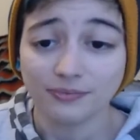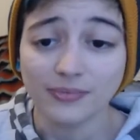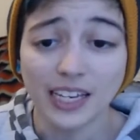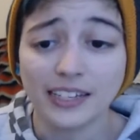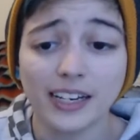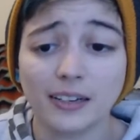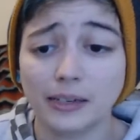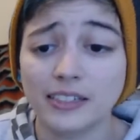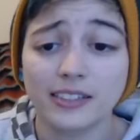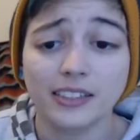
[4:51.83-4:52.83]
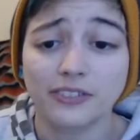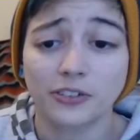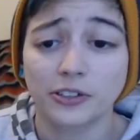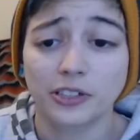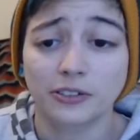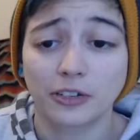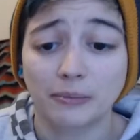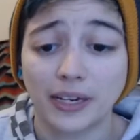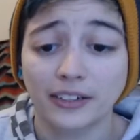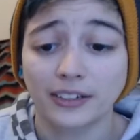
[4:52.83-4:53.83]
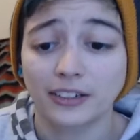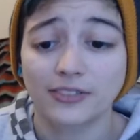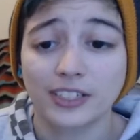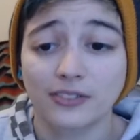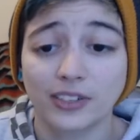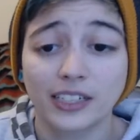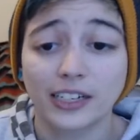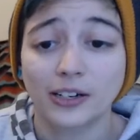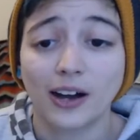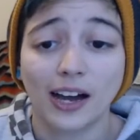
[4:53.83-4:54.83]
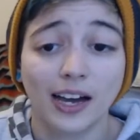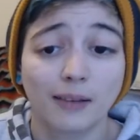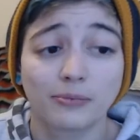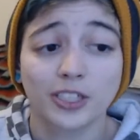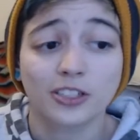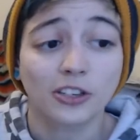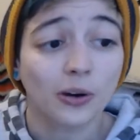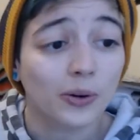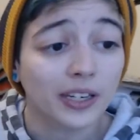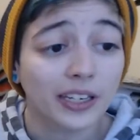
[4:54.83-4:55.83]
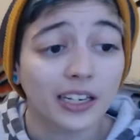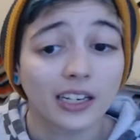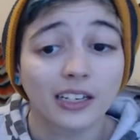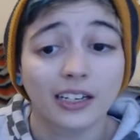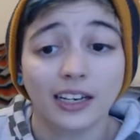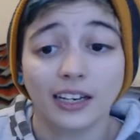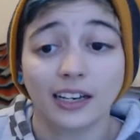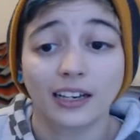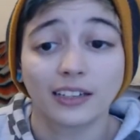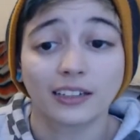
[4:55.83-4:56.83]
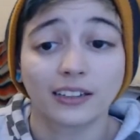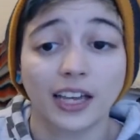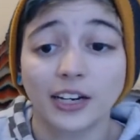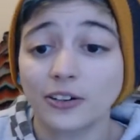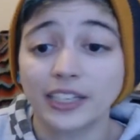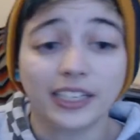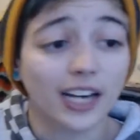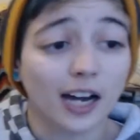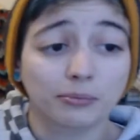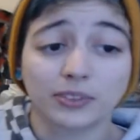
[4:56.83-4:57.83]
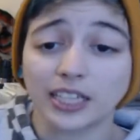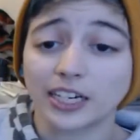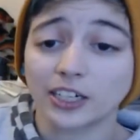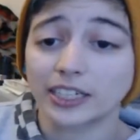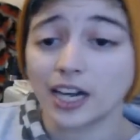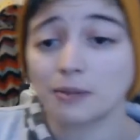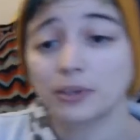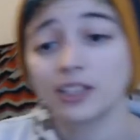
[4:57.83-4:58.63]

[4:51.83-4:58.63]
And yeah, basically for the remainder of this video, I'm just going in and layering up